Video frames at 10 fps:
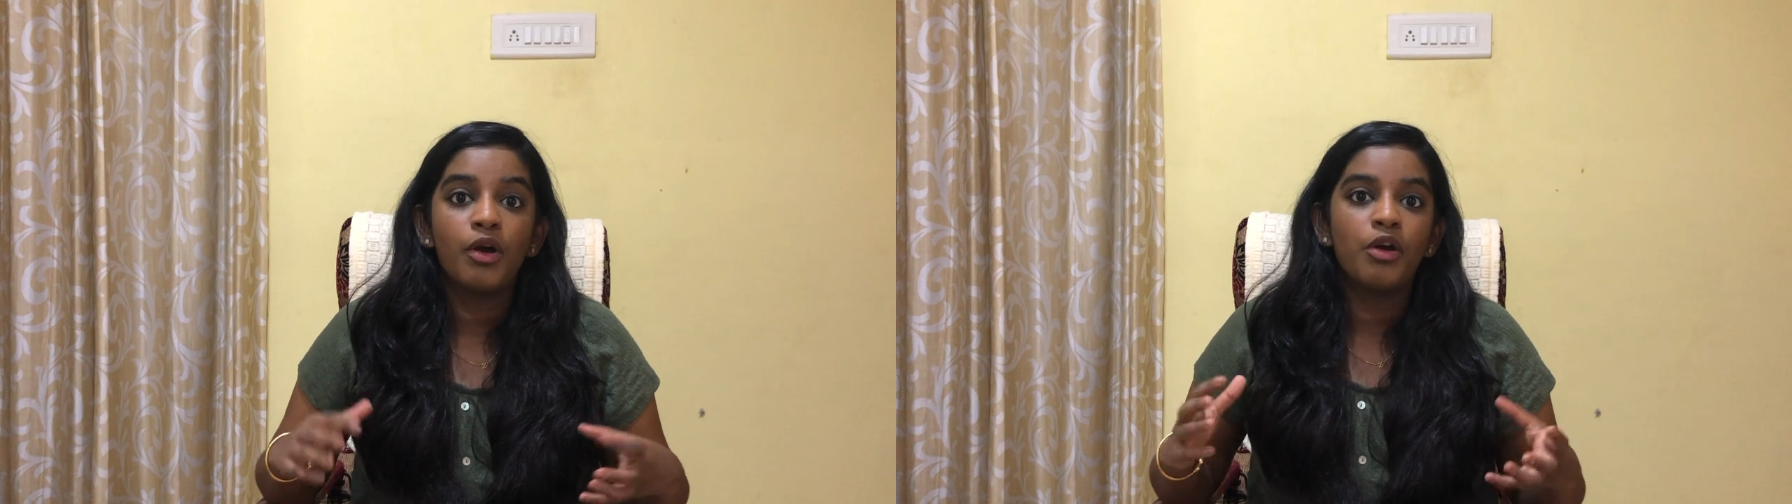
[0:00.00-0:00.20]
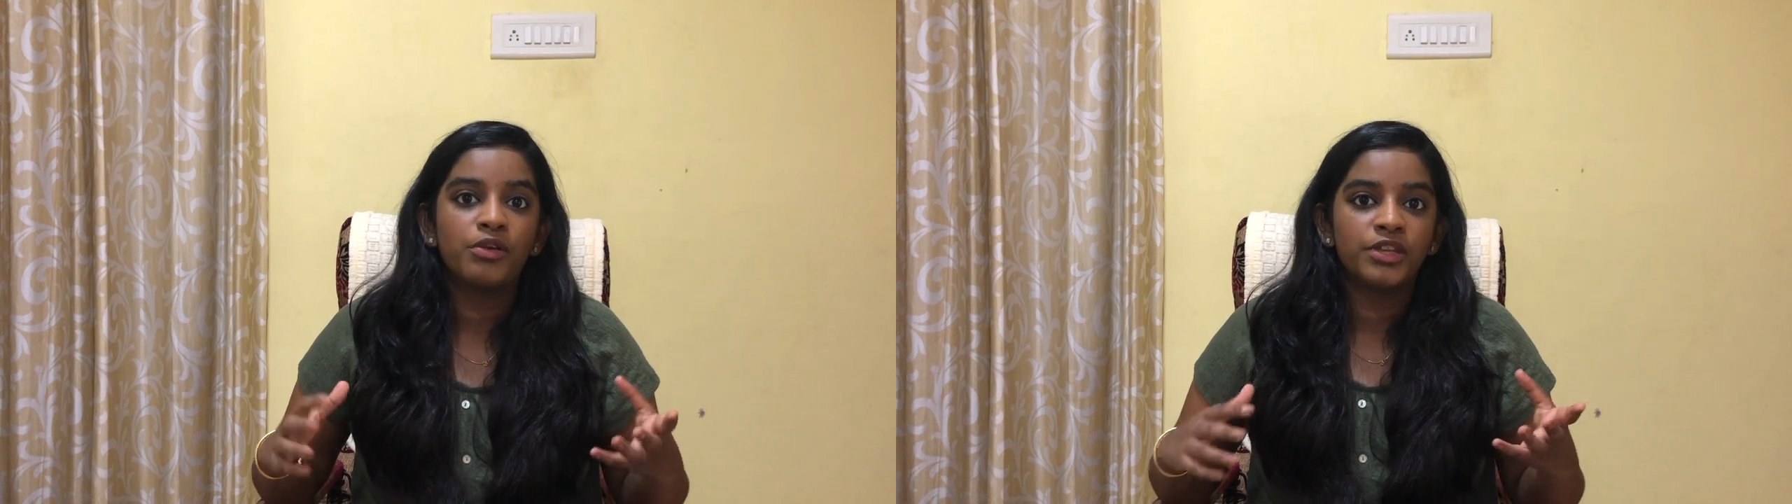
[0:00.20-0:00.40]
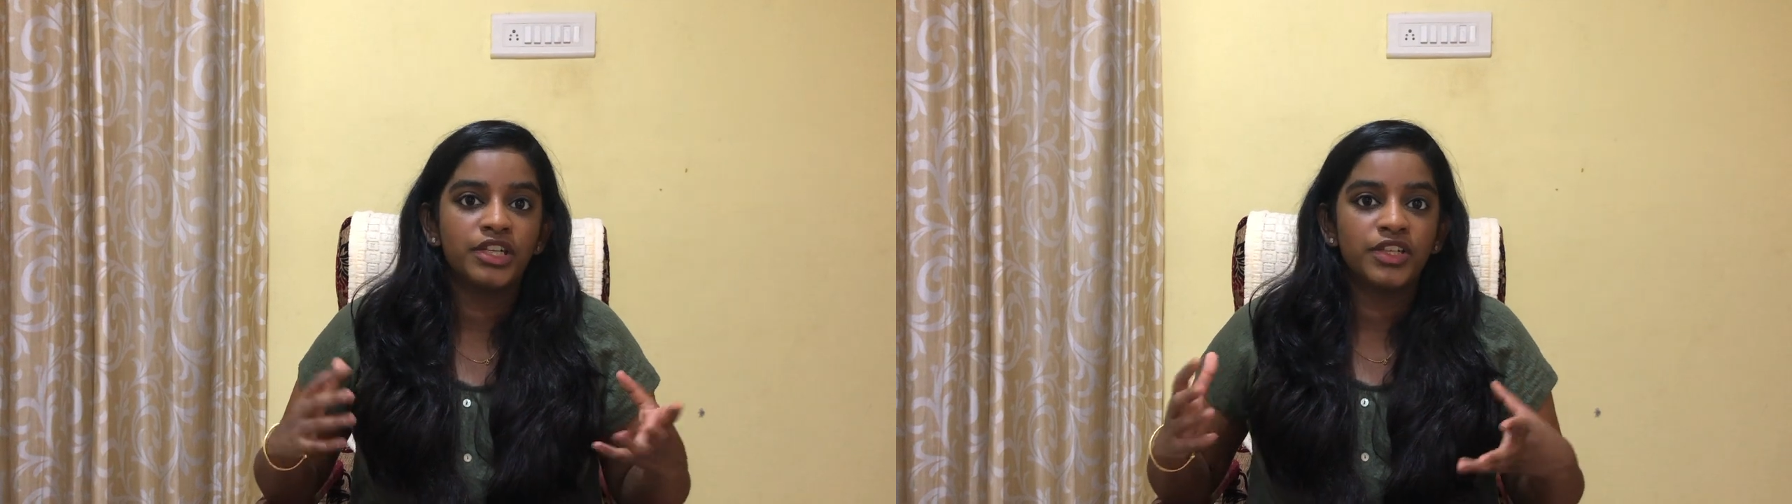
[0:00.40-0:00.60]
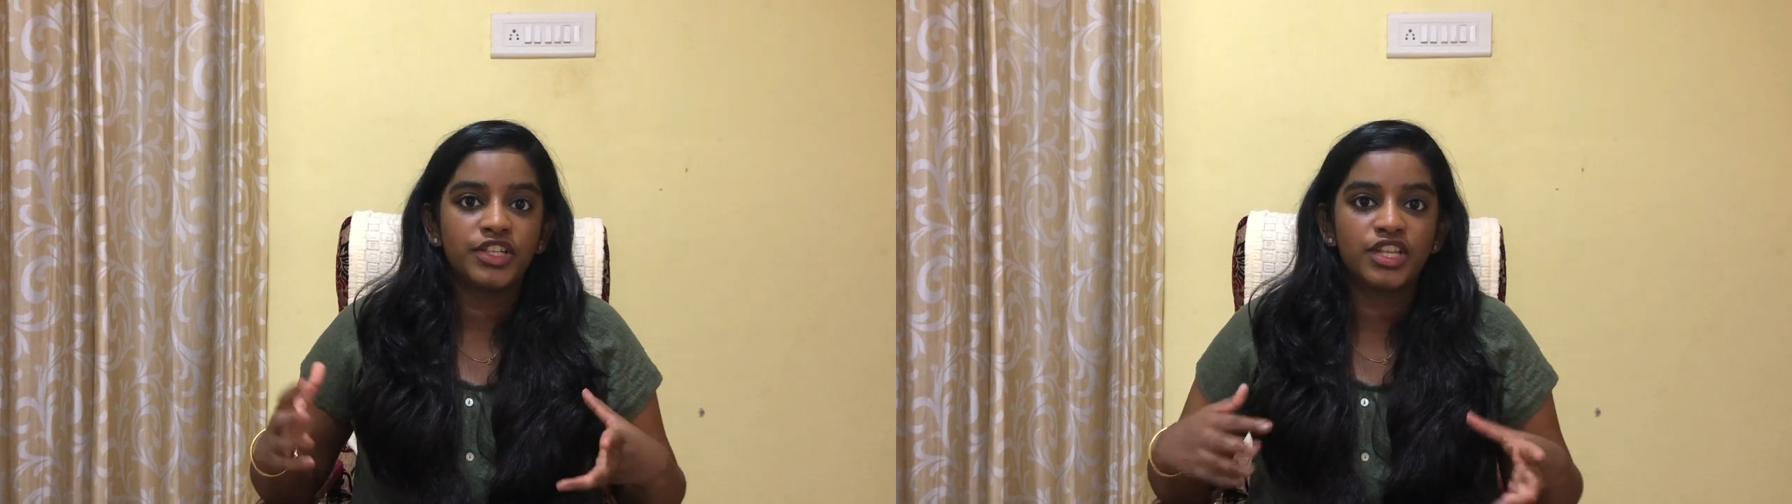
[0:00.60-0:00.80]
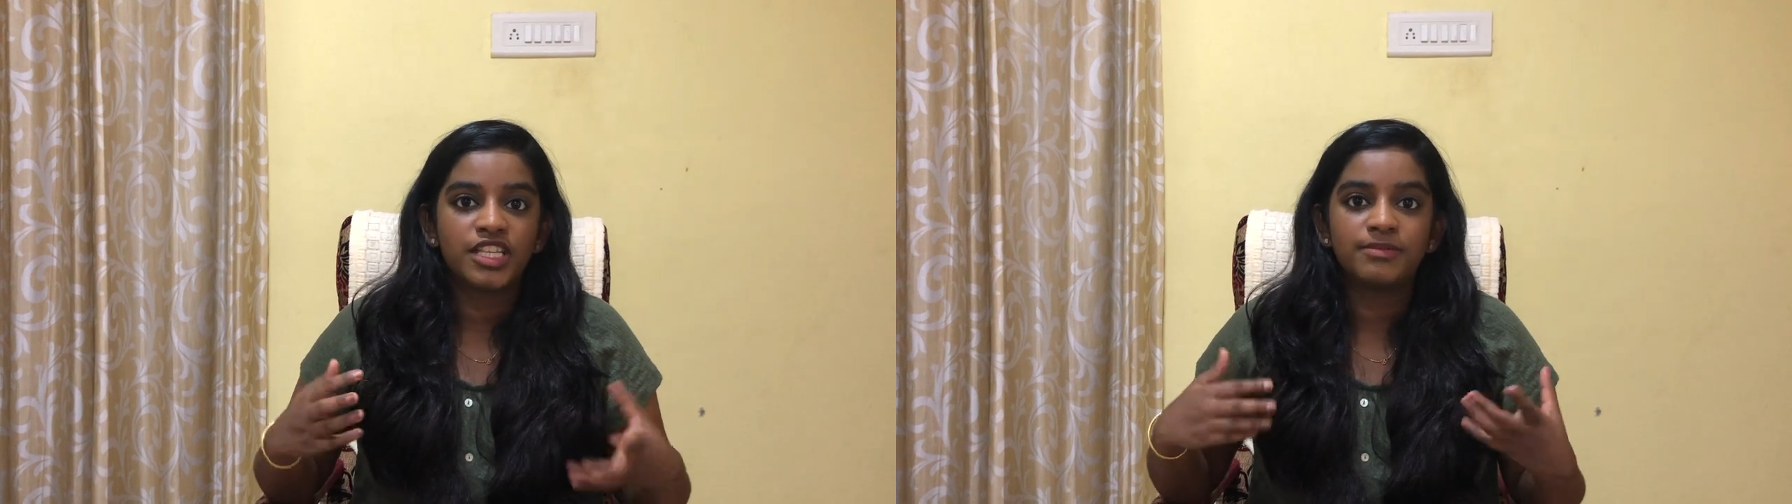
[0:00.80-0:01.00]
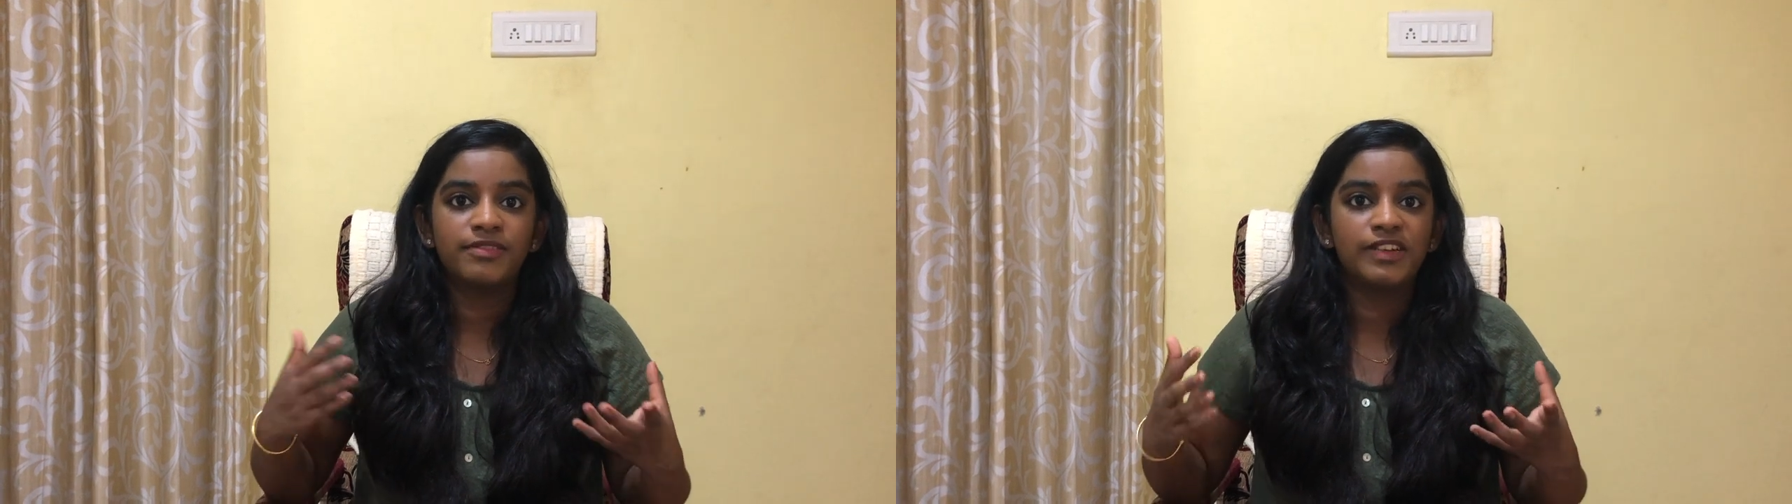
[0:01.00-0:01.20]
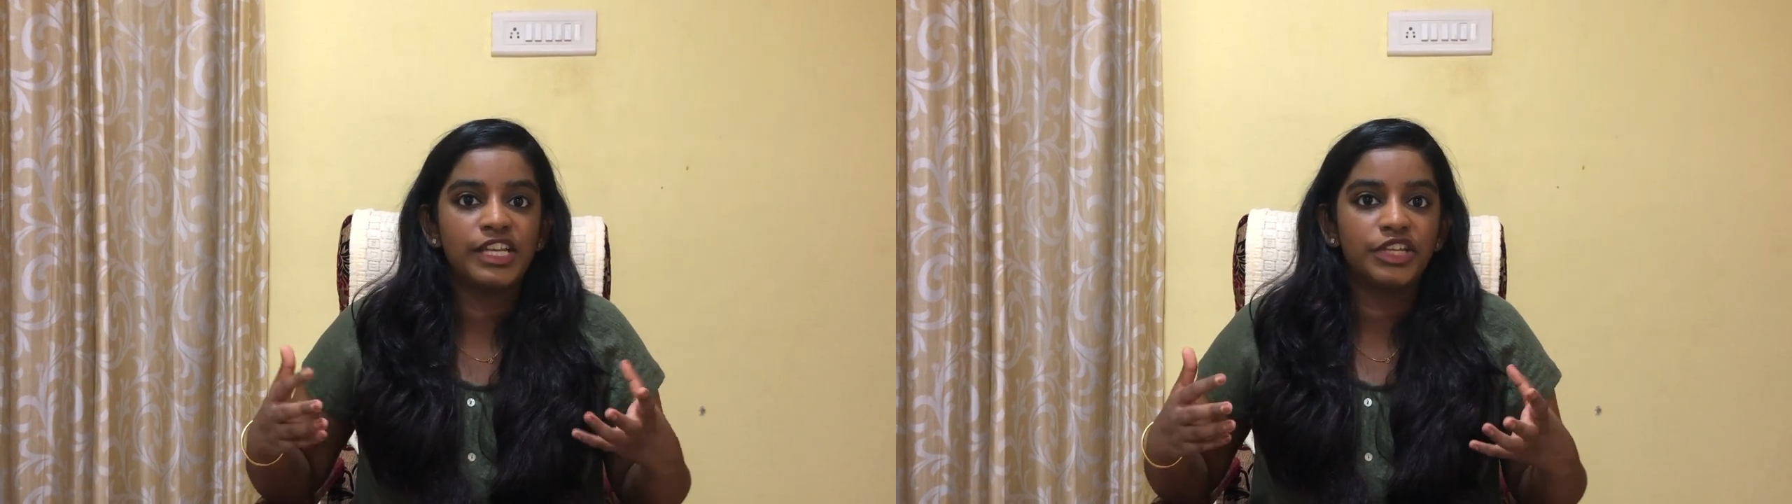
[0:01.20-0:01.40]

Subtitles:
oh, your introduction has to be really